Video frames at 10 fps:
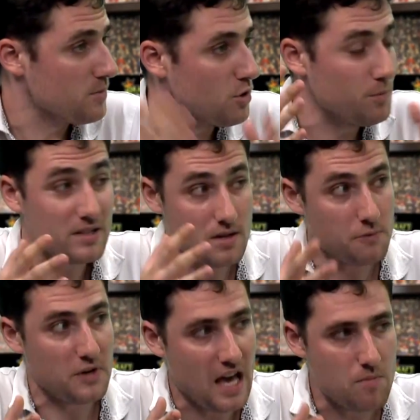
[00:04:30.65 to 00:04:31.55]
So it'll be a
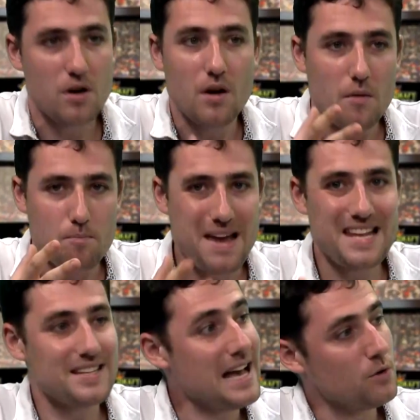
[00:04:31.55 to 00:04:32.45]
tough game, many
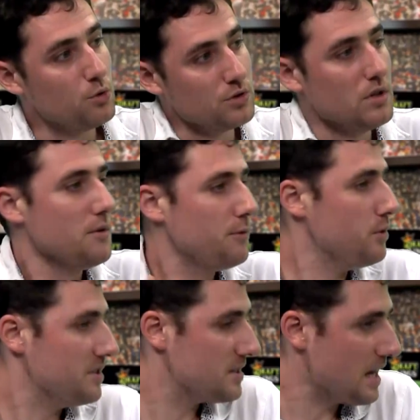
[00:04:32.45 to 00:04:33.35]
tackles, few
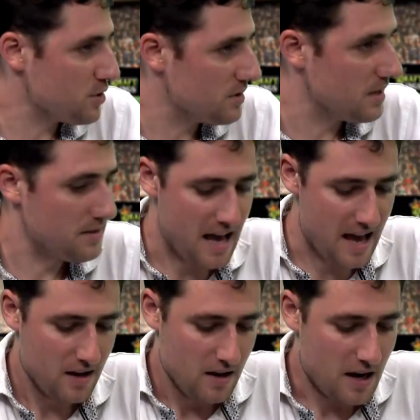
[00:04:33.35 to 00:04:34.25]
interceptions in
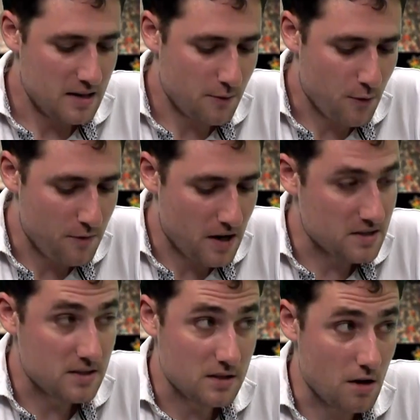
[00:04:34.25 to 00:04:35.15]
there, and he's at
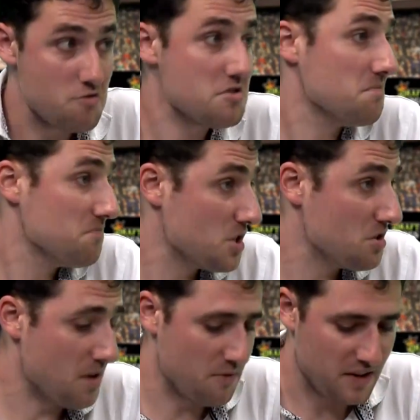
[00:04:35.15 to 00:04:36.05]
3,600.
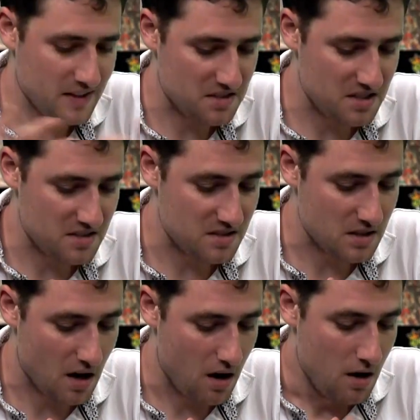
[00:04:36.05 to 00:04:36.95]
So I think that's a decent
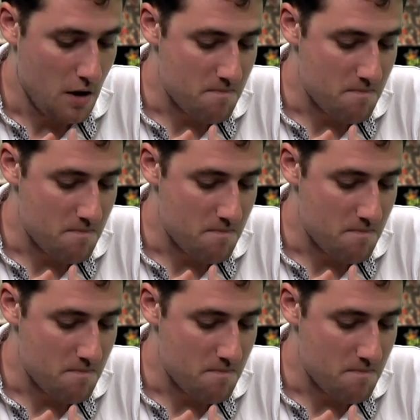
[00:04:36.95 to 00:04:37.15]
start.